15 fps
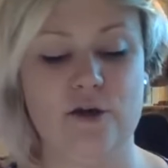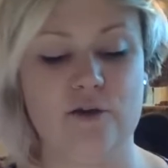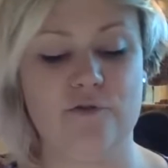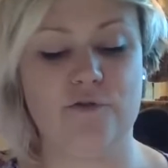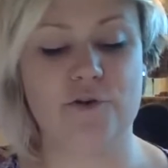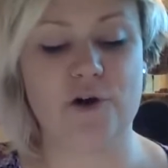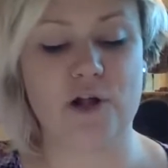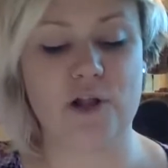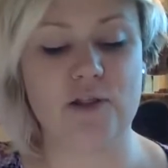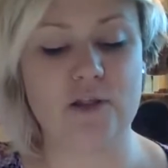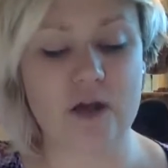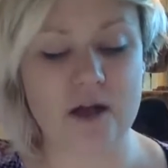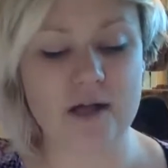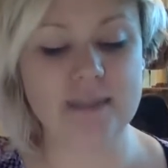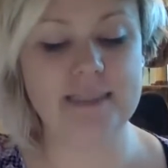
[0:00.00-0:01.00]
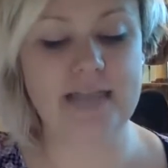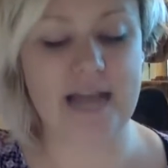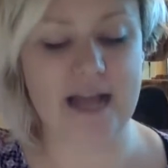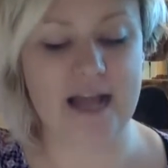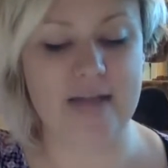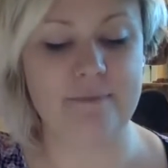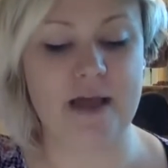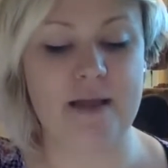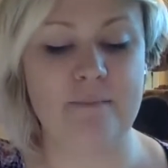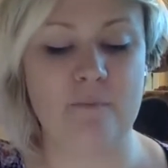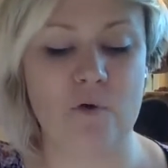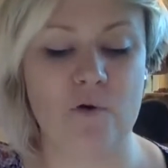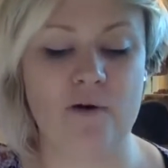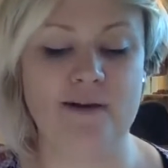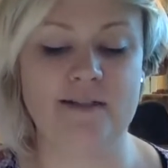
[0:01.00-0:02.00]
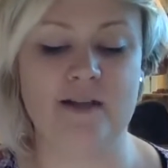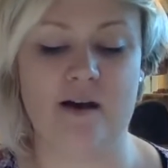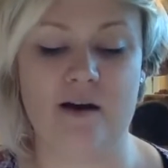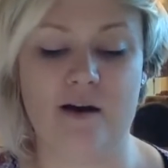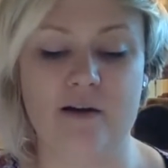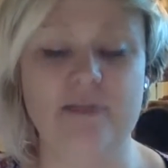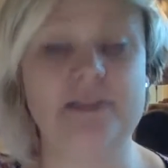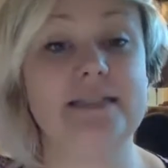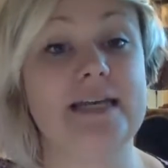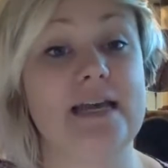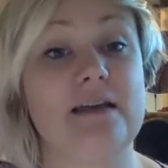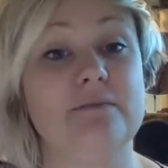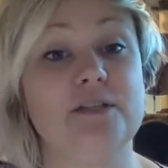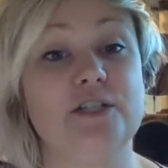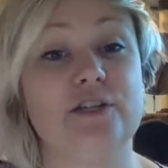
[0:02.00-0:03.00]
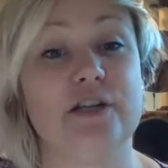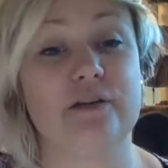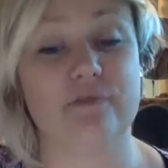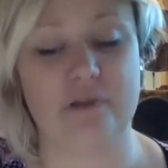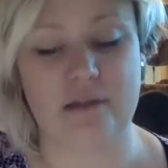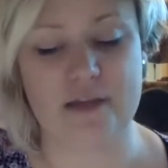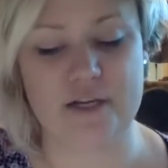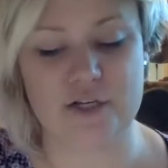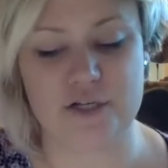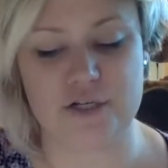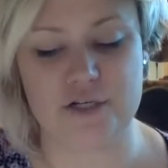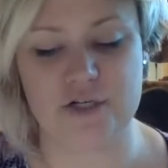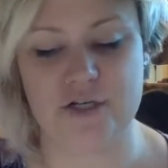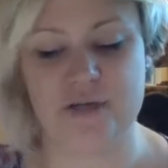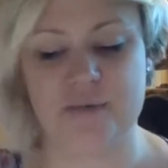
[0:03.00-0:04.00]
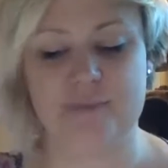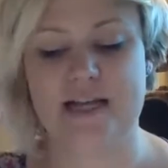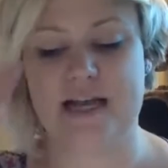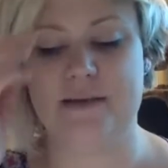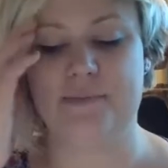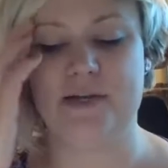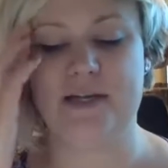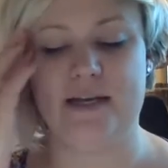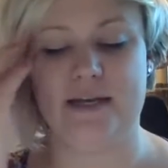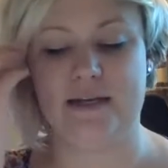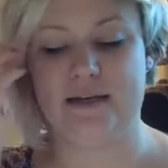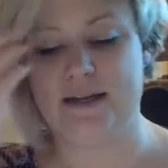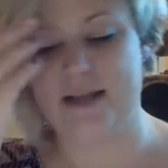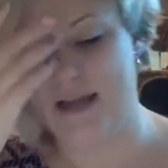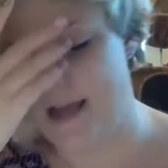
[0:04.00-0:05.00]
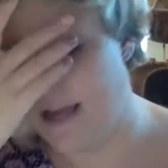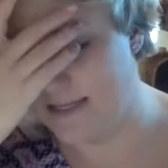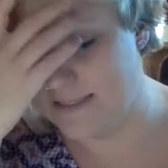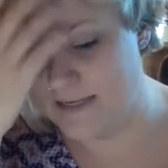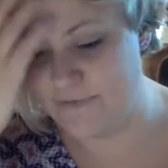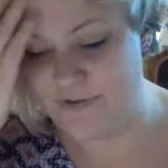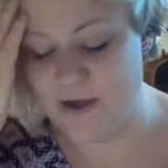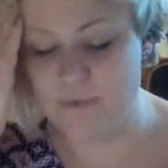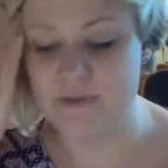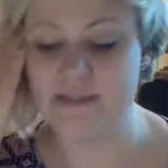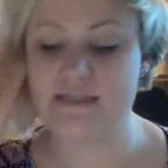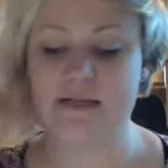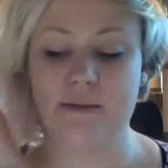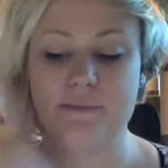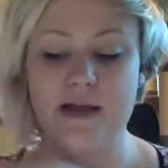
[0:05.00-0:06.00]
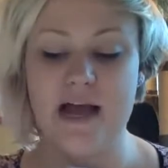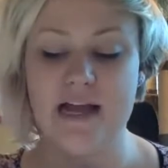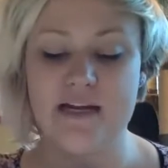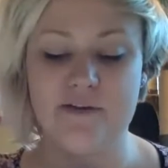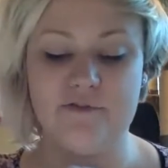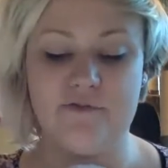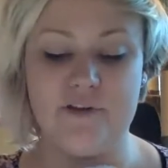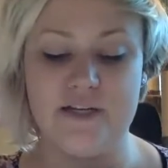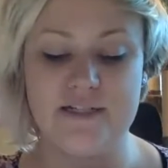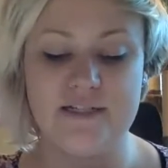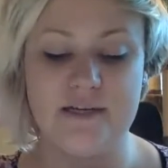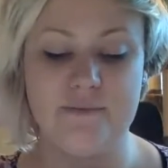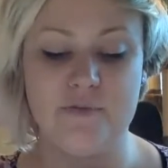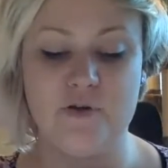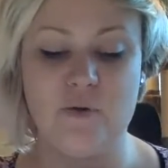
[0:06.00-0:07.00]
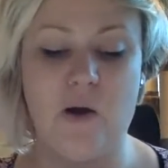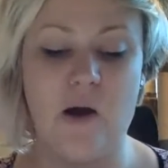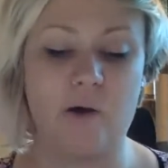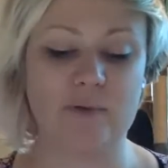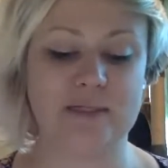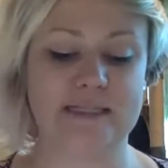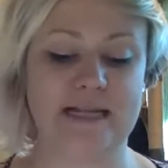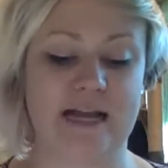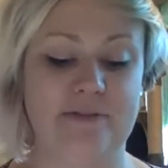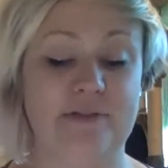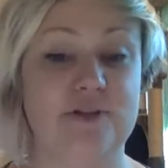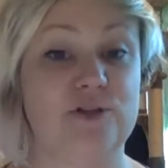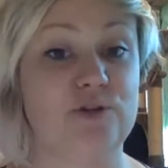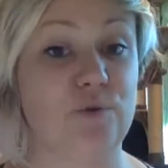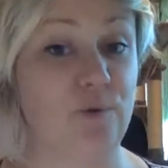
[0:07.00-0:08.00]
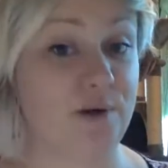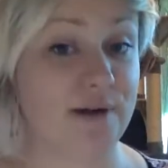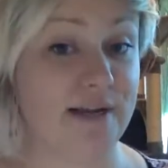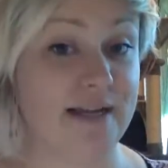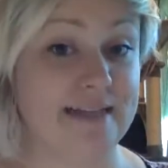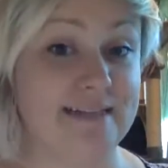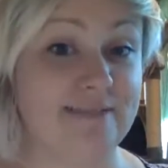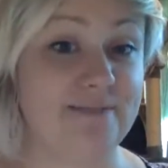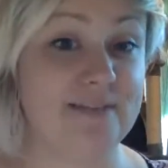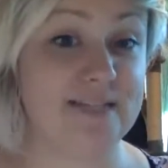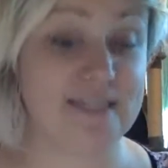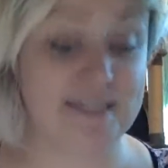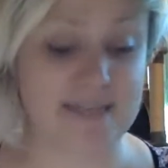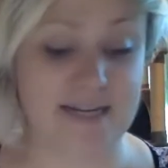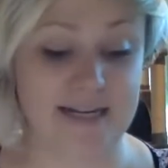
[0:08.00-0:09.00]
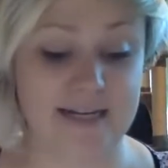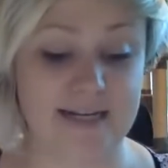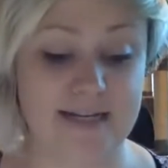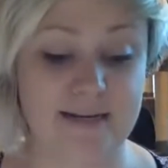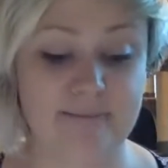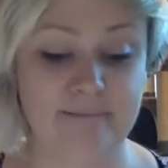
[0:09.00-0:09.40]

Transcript: For a long time, I mourned all the damaging relationships I'd been in, as if I was some kind of victim who always got the short end of the stick.